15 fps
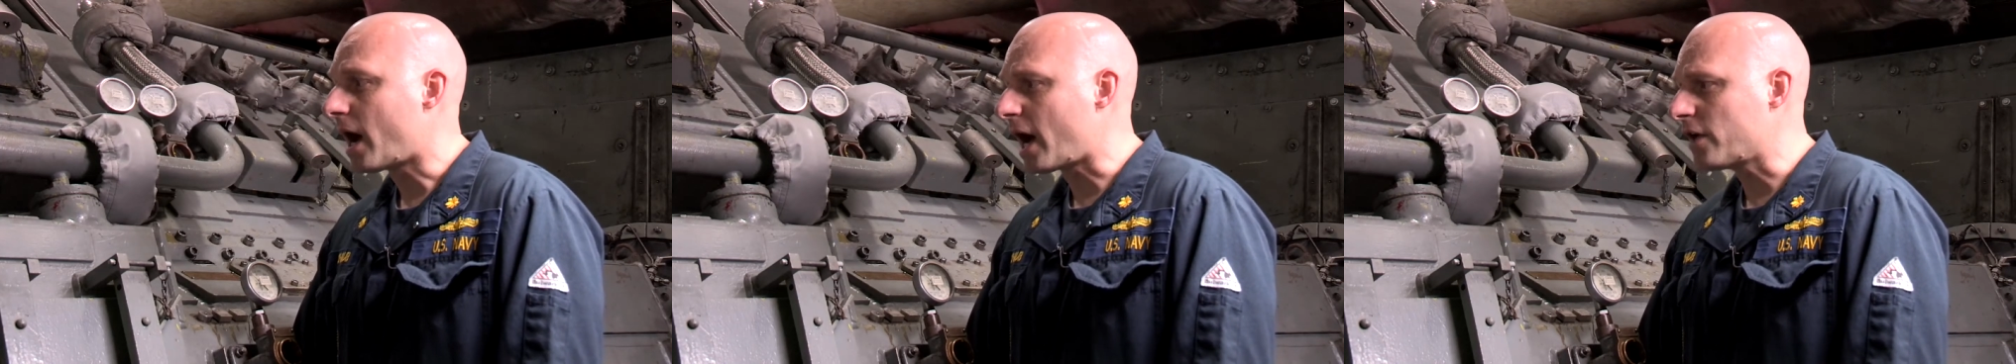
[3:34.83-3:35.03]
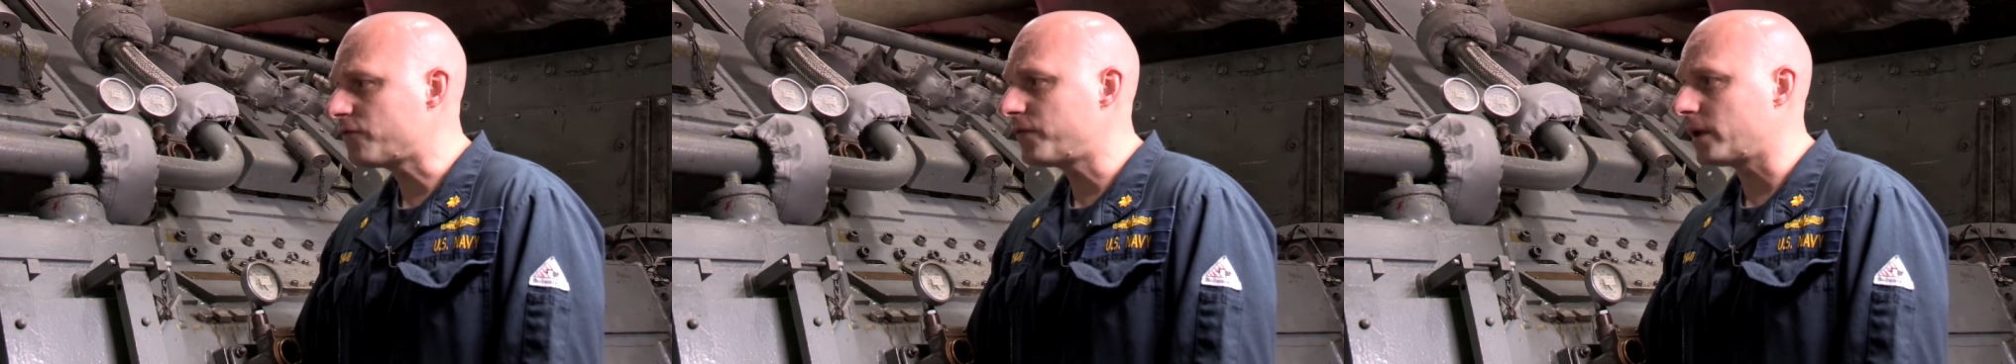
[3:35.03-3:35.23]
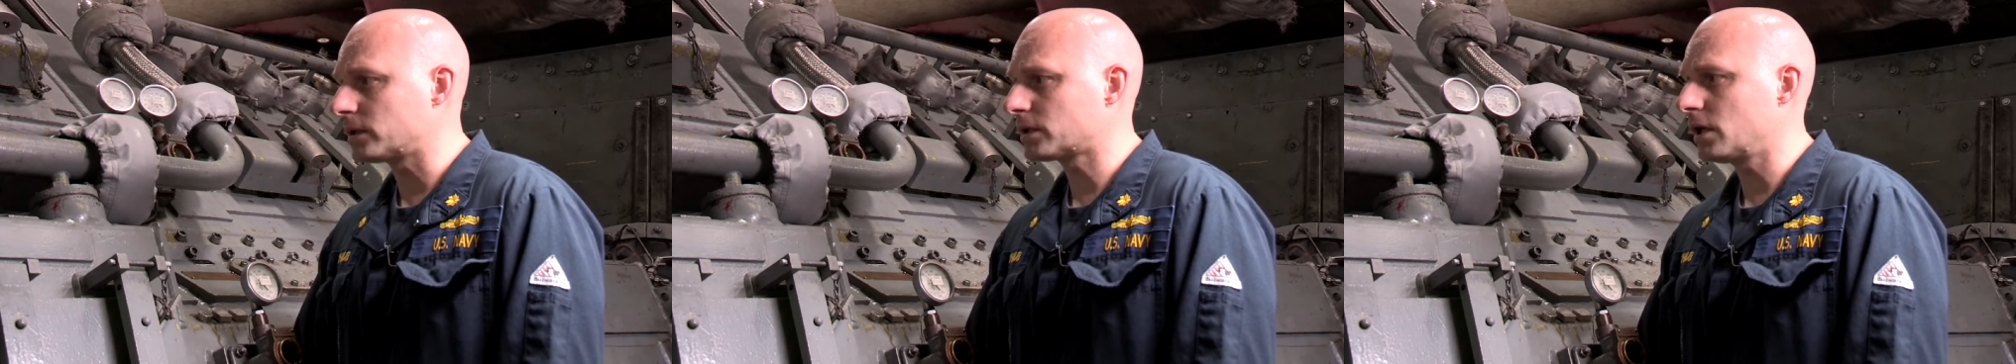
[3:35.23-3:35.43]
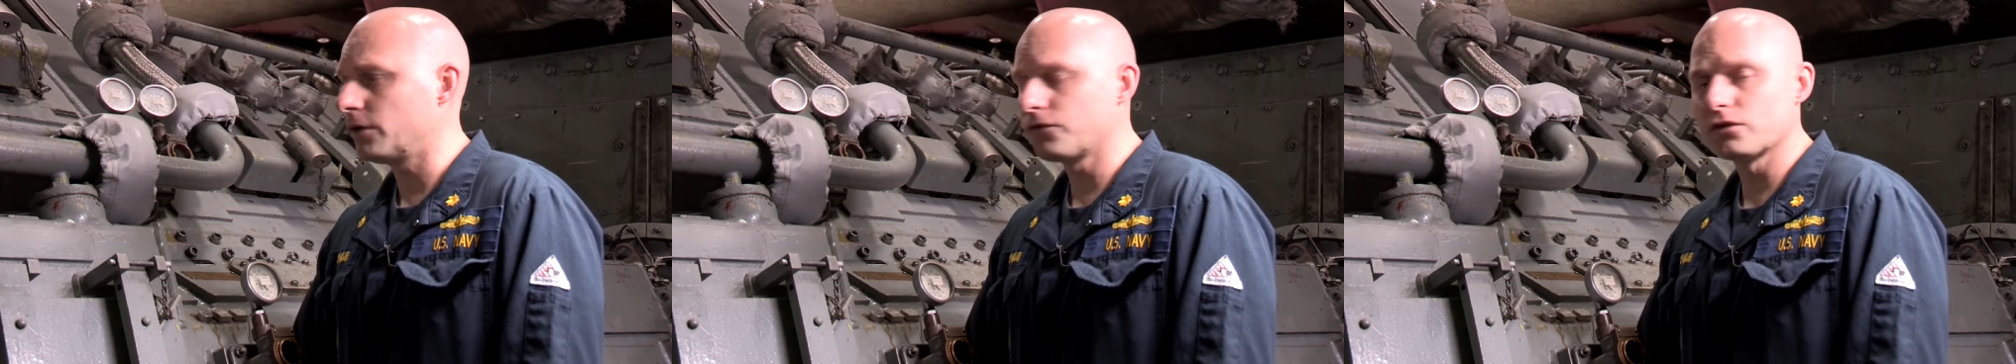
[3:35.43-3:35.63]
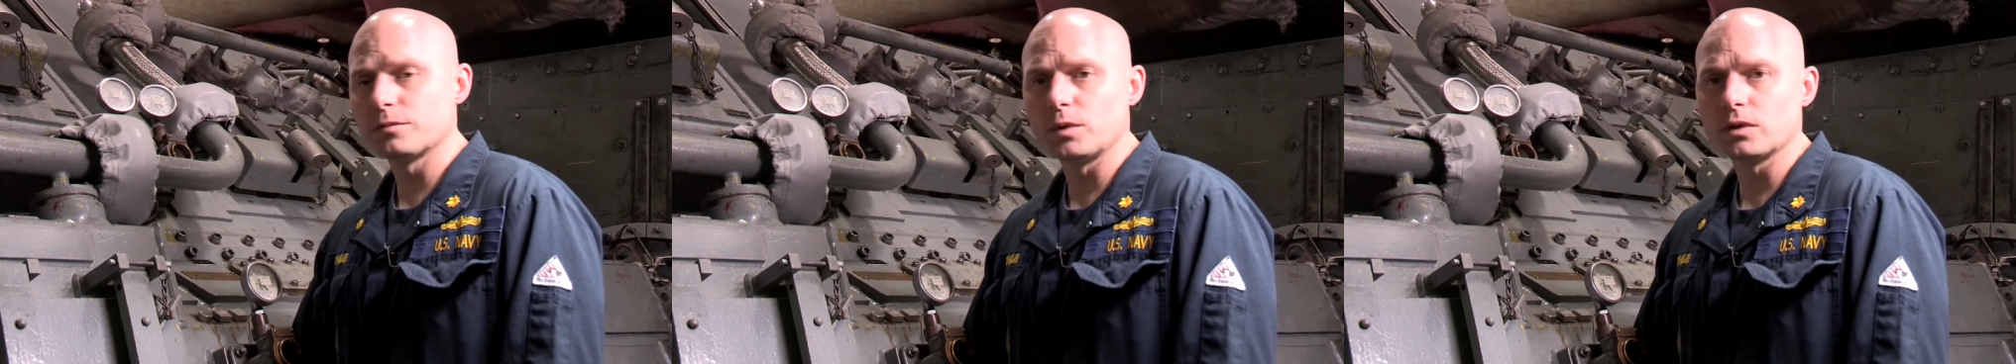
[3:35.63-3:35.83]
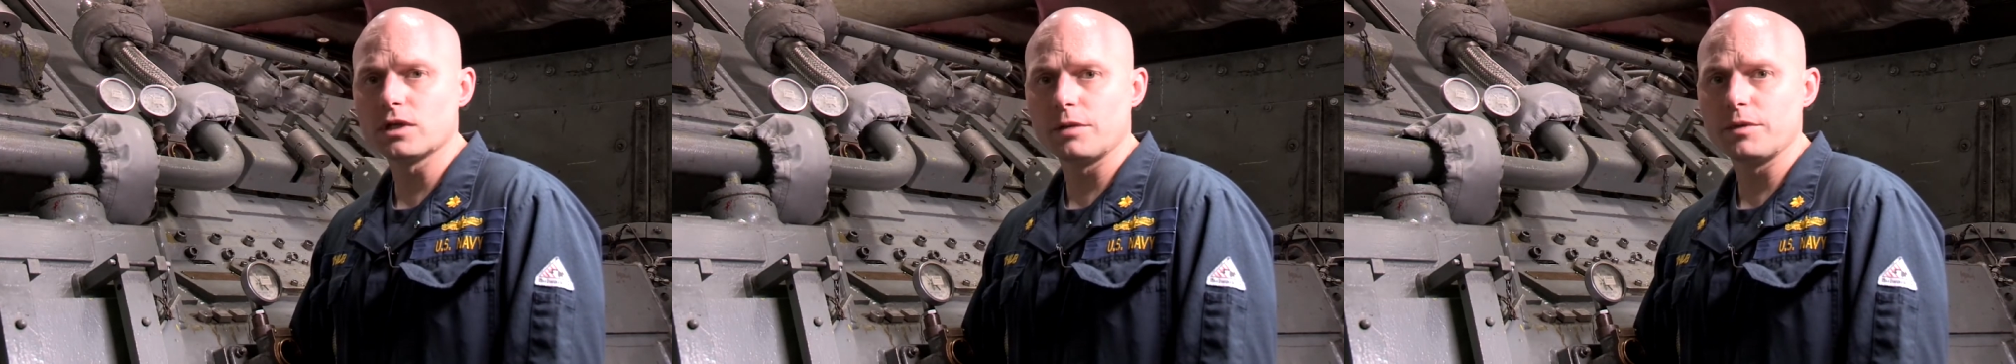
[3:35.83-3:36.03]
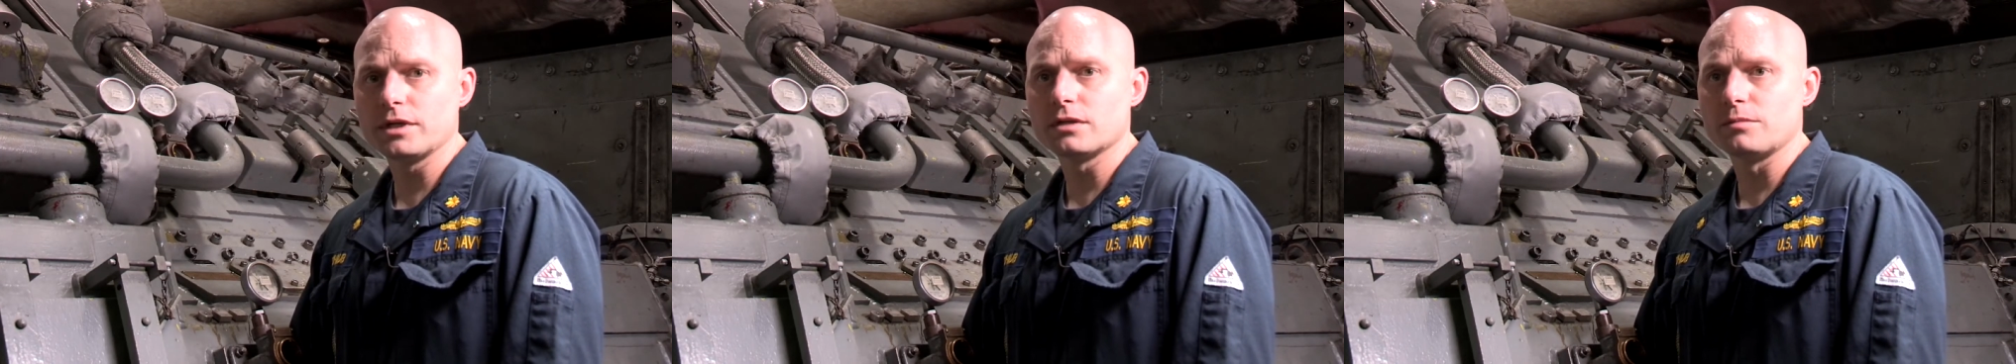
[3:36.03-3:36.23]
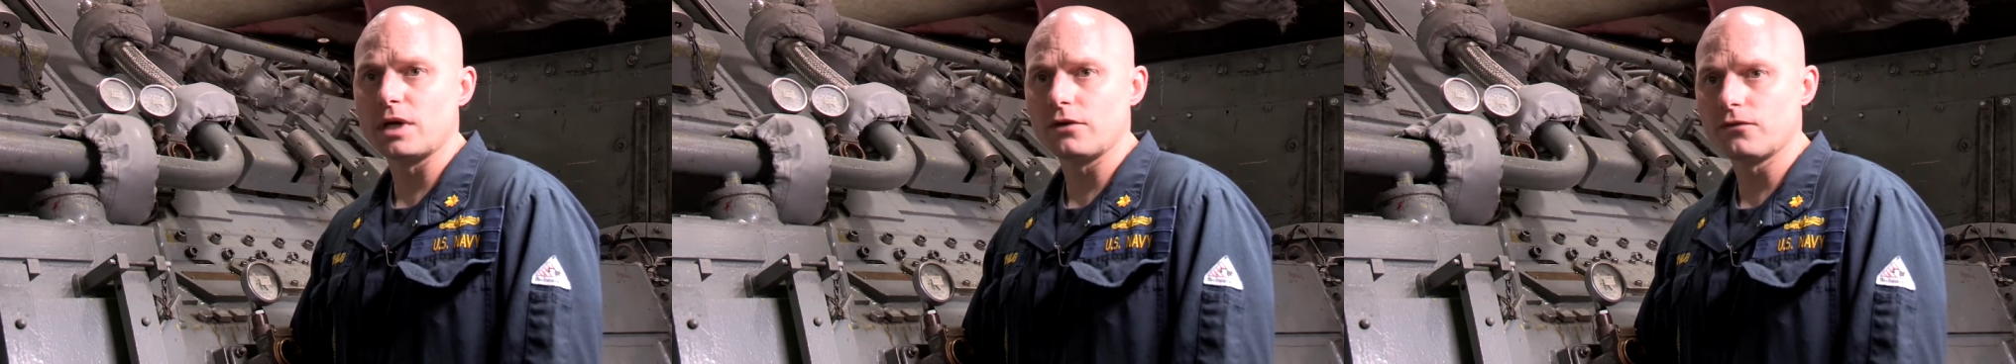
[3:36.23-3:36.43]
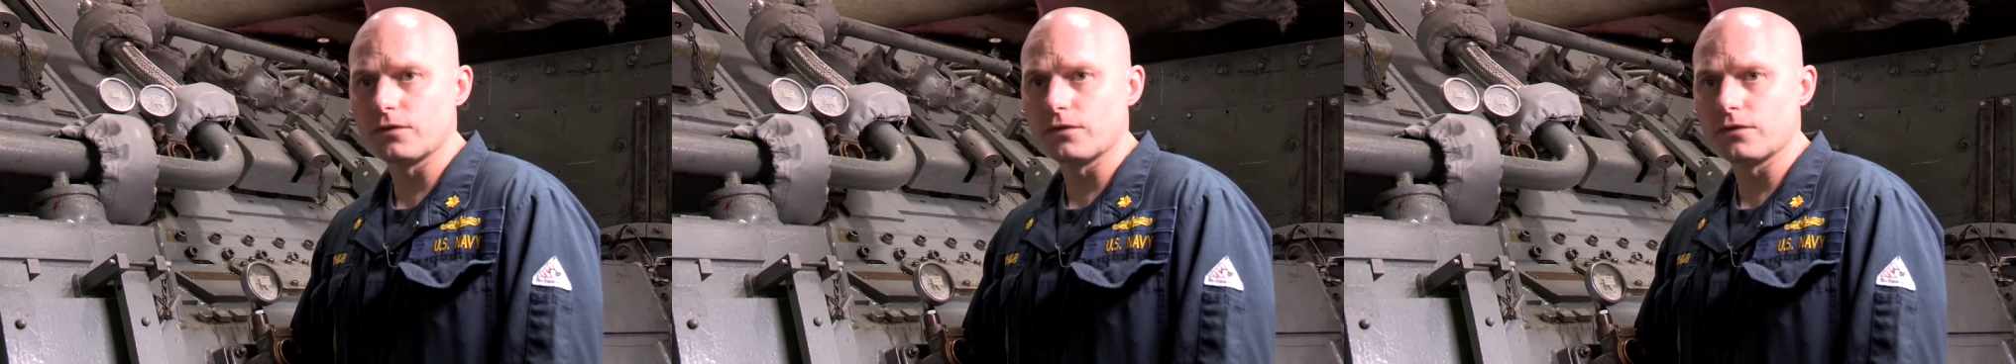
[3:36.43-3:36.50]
I felt comfortable coming to my